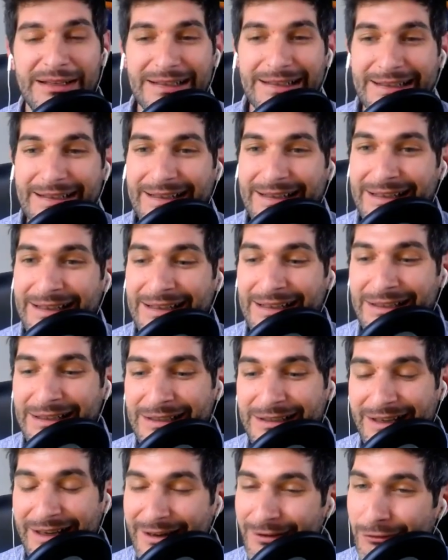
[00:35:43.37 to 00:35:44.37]
uh,
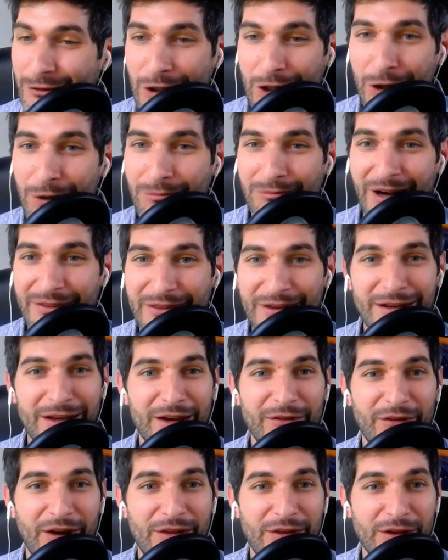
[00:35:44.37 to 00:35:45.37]
I don't know. I think
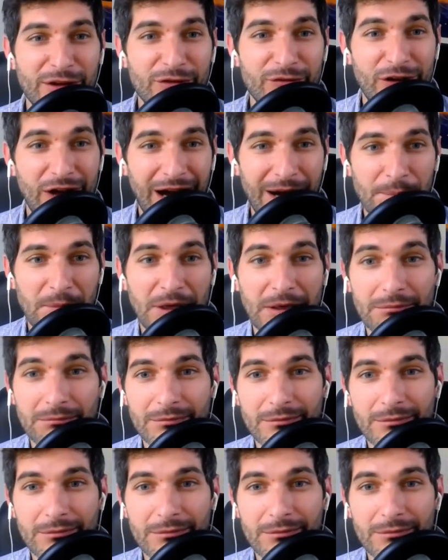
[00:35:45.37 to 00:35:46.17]
I've I think you've got me